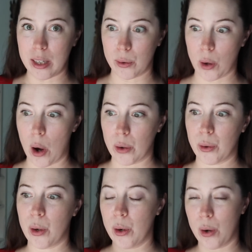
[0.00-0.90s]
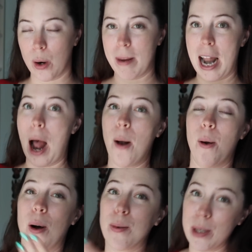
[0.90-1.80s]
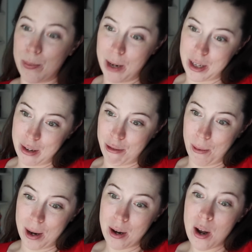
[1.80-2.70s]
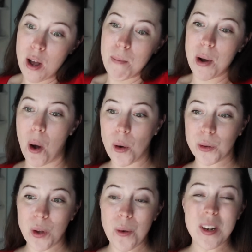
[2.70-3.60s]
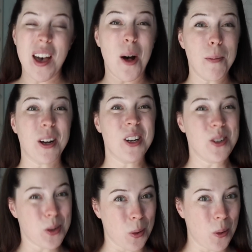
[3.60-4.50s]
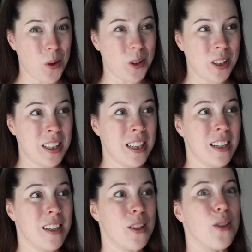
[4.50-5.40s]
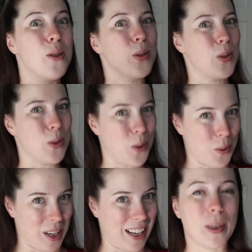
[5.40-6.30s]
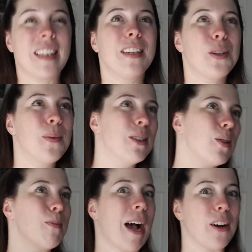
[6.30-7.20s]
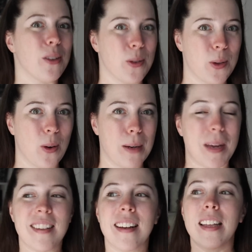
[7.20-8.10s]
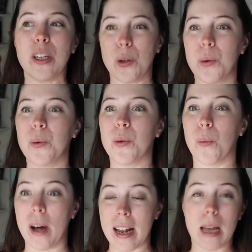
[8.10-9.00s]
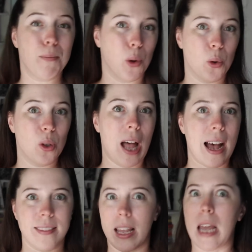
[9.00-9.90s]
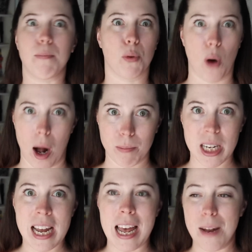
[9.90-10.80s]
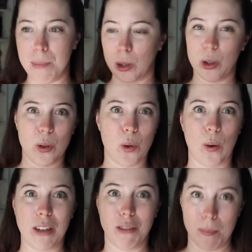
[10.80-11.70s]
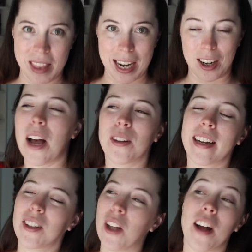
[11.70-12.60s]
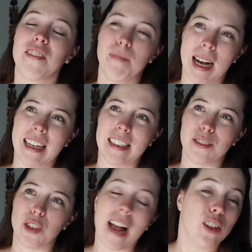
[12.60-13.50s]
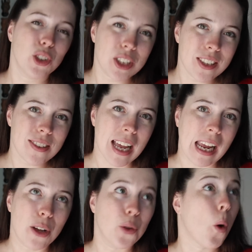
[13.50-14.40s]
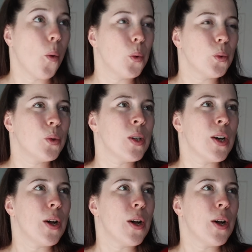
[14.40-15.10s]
these cards to determine how long we're sprinting for, but also to help control the story, really to inspire the story. Basically use what I pull as a prompt and build the story from there. Now, like a lot of my challenges and goals,